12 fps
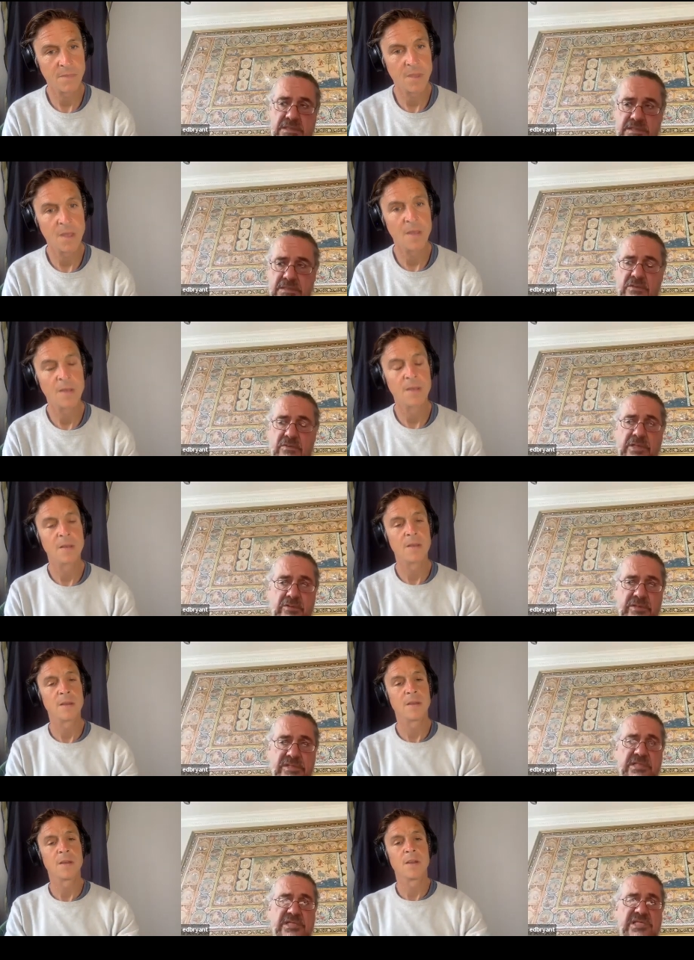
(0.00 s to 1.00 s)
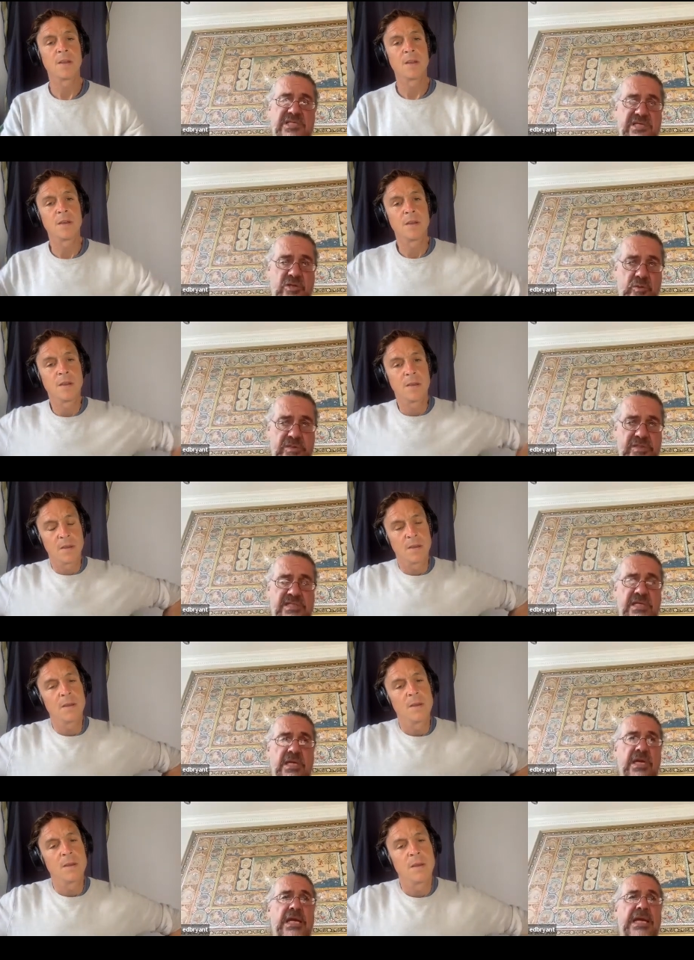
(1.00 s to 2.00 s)
Speaker 1: coherence and a sequence,
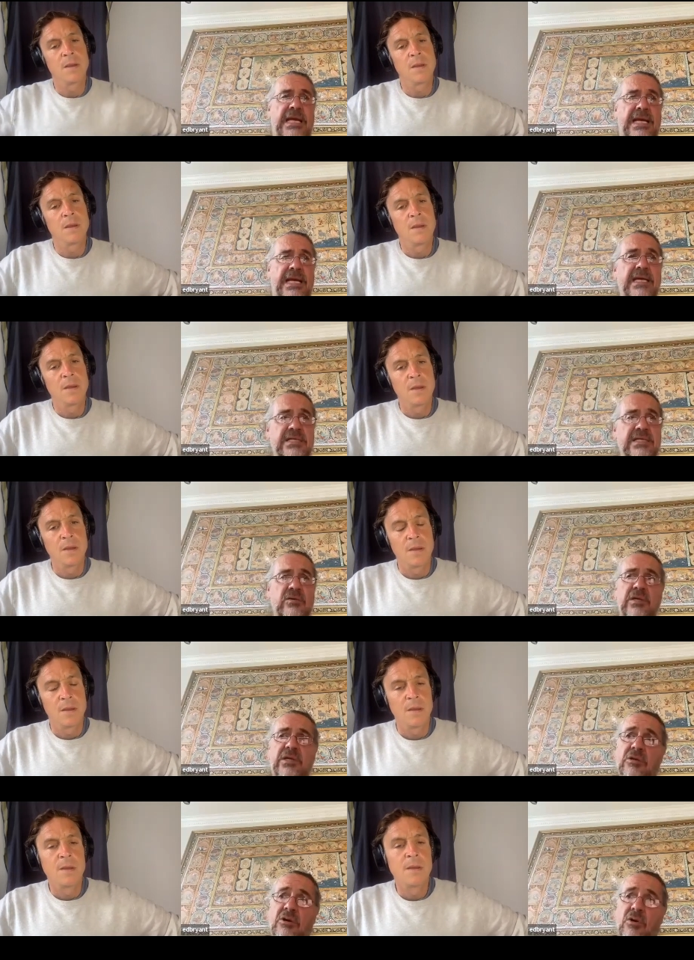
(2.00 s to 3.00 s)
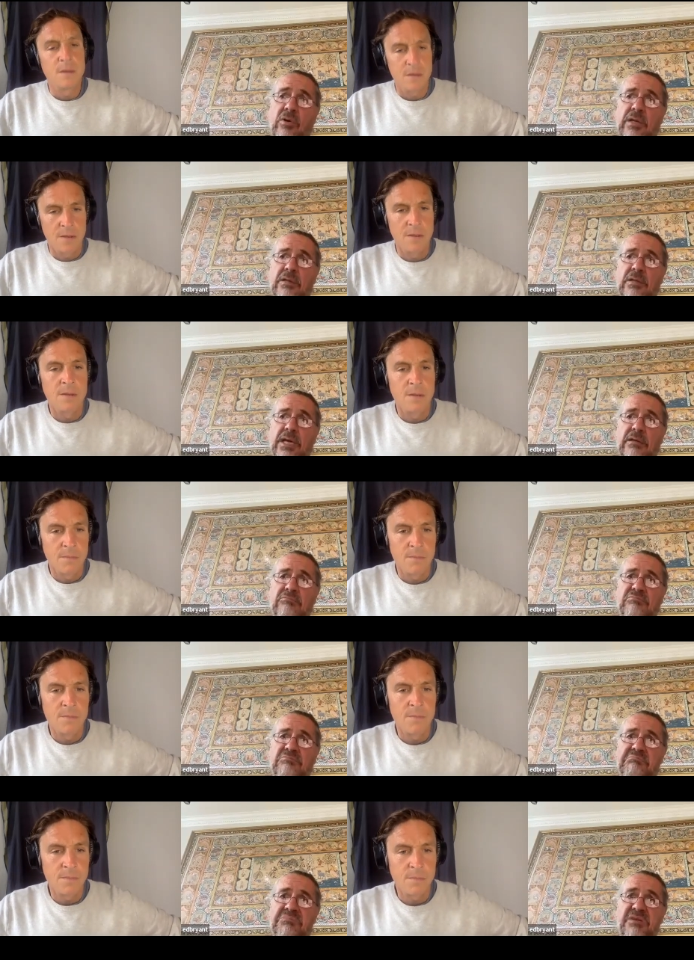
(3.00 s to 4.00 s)
and uh, you know, and and
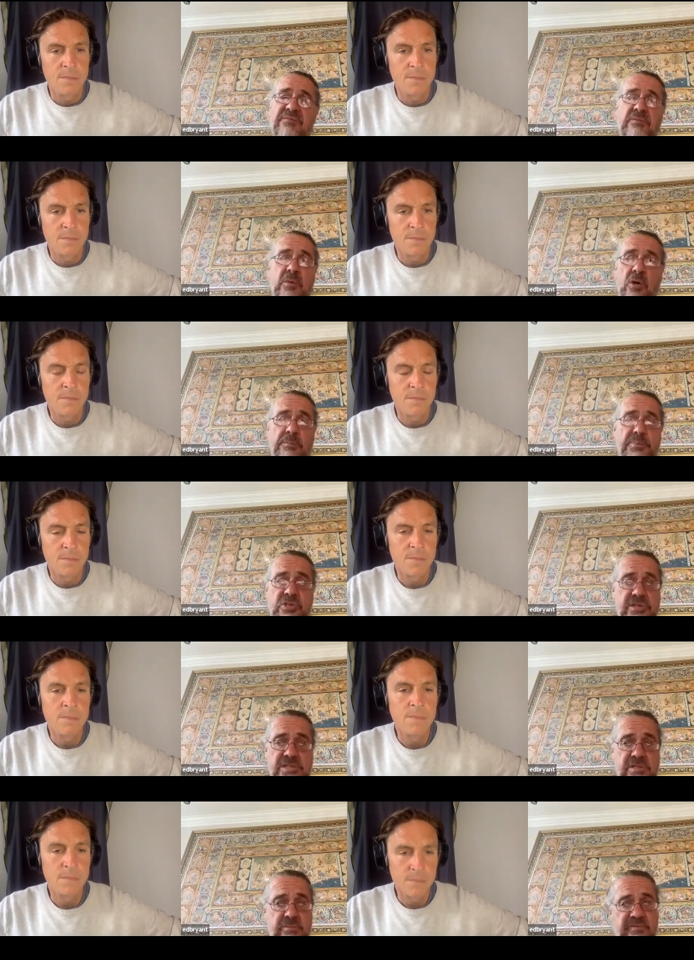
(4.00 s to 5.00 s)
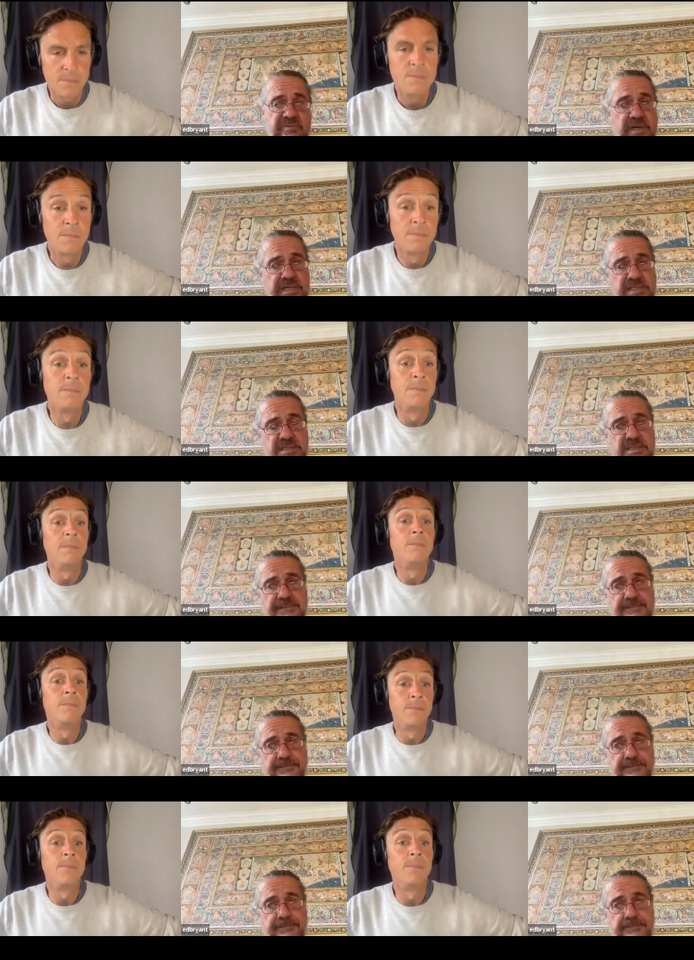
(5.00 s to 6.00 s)
different options are provided. Mm,
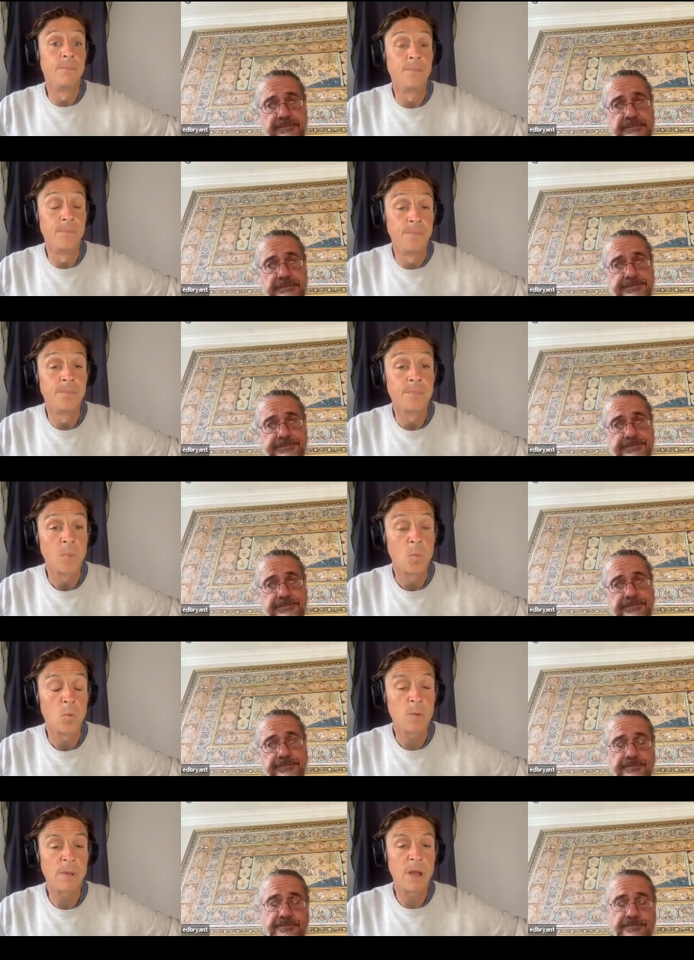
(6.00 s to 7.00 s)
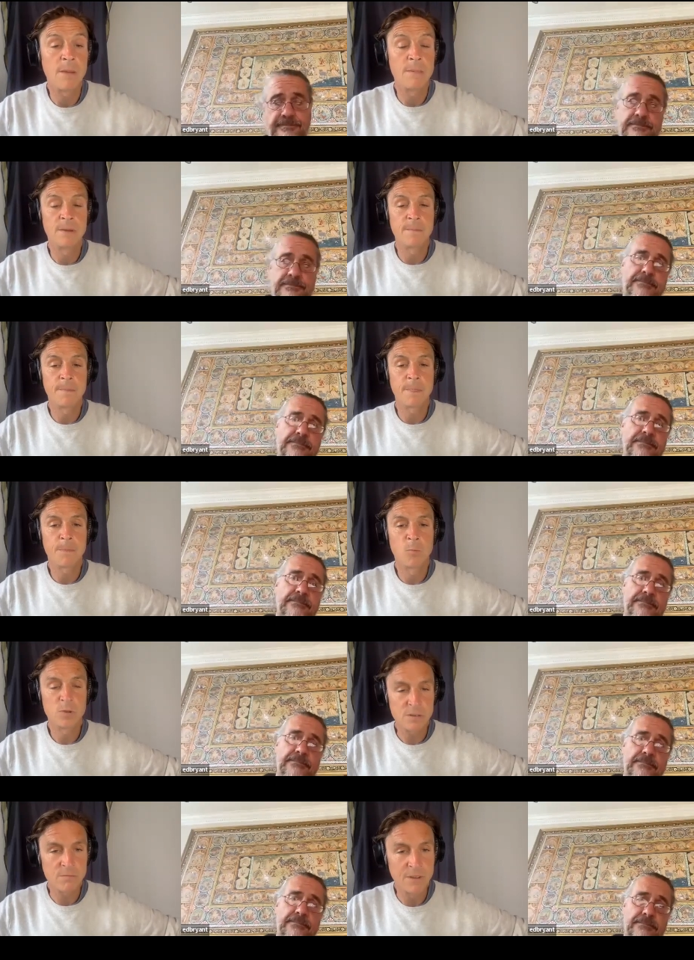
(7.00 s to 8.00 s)
Speaker 2: mm. What about? I mean,
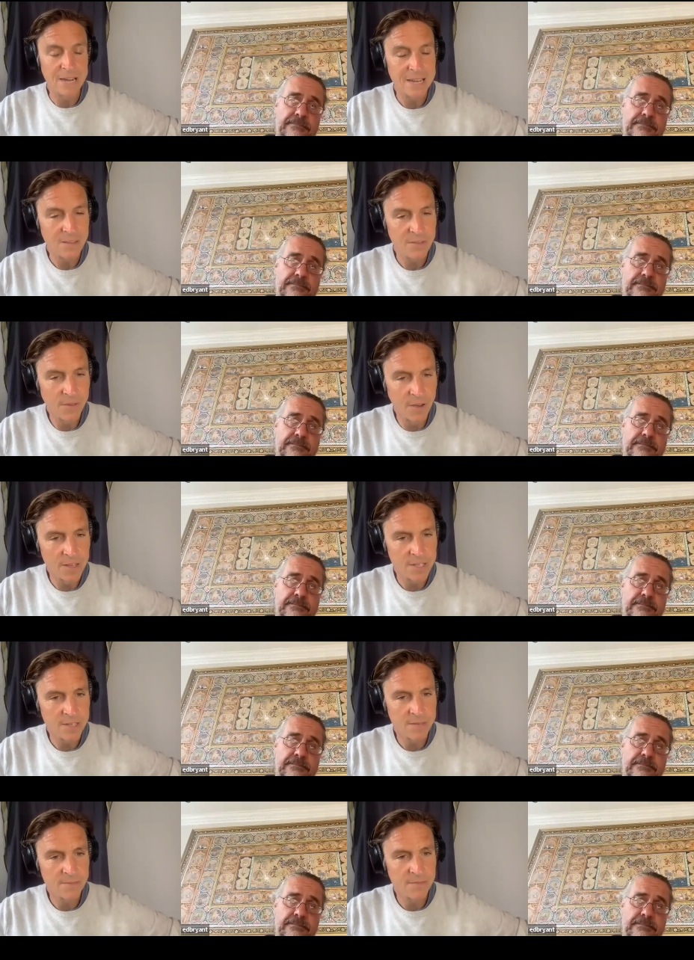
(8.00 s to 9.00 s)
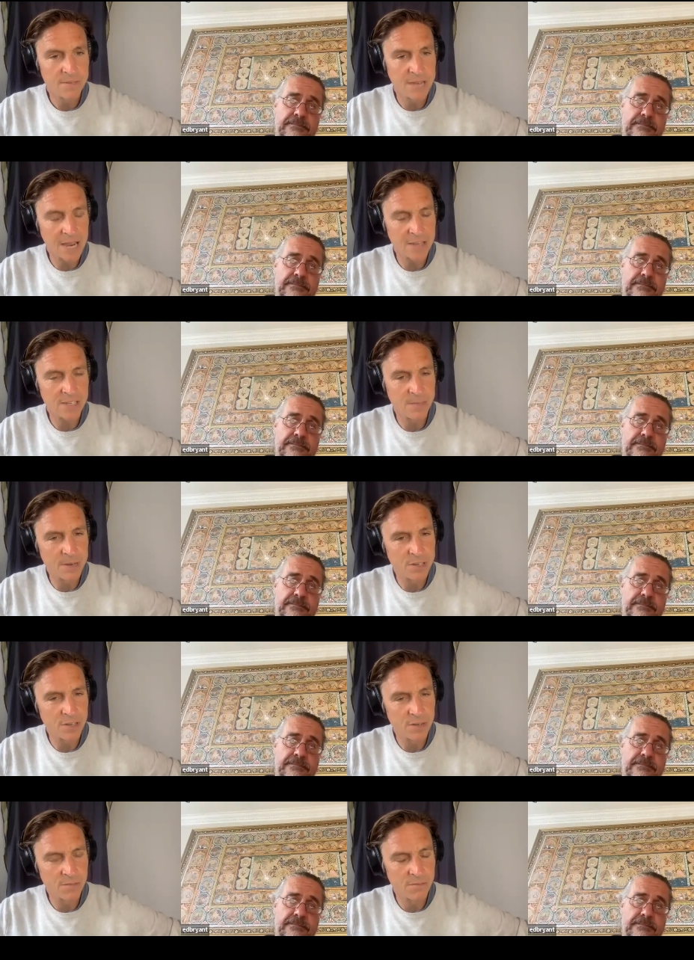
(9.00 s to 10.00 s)
was it really the first text to
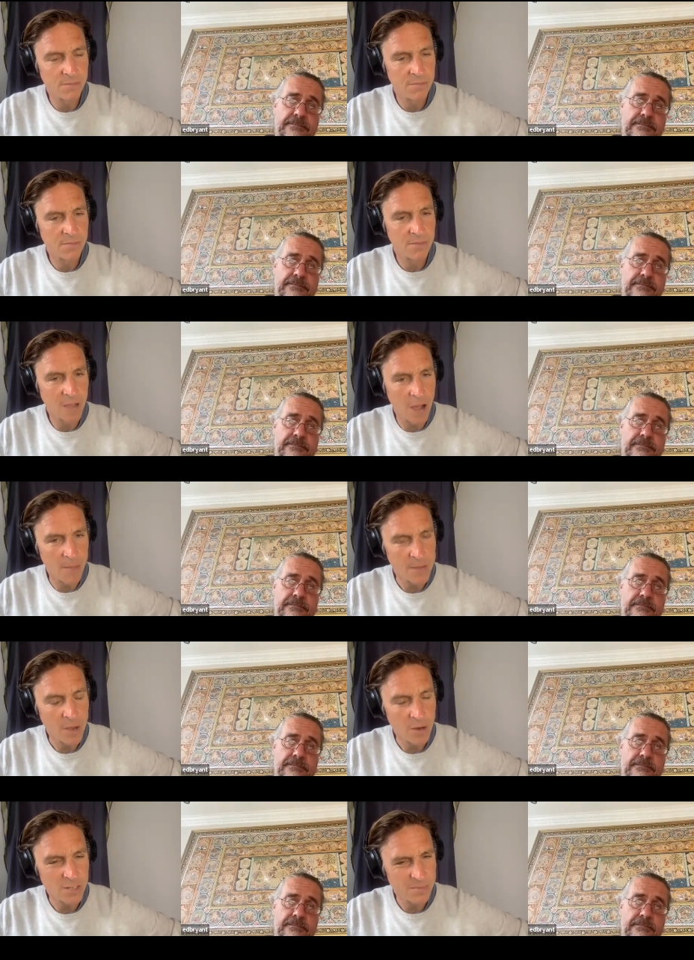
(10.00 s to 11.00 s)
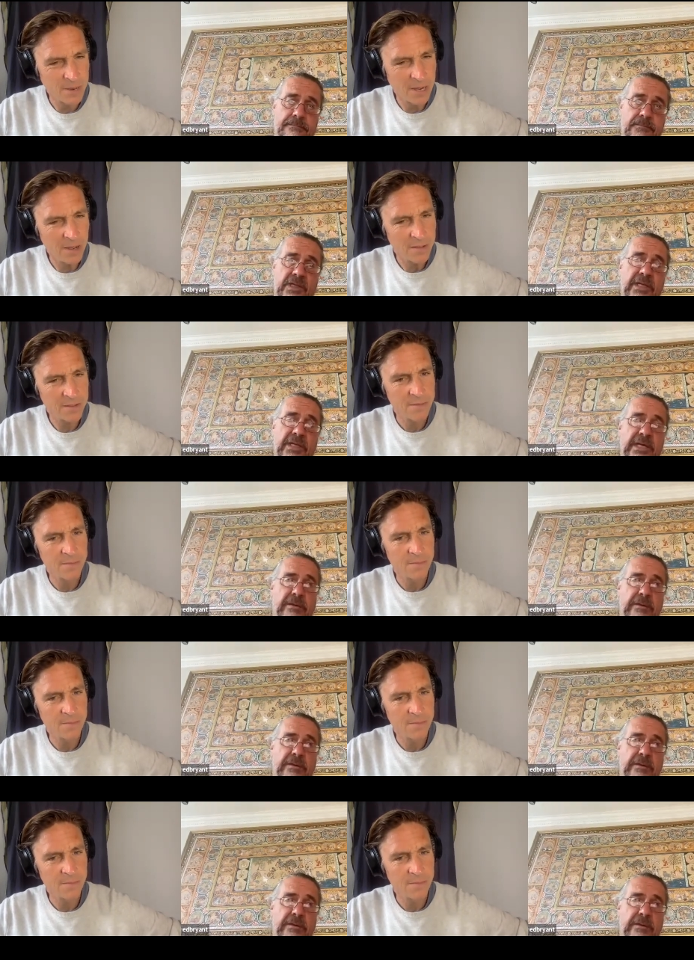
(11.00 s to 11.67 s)
mention karma yoga as a path? Yeah,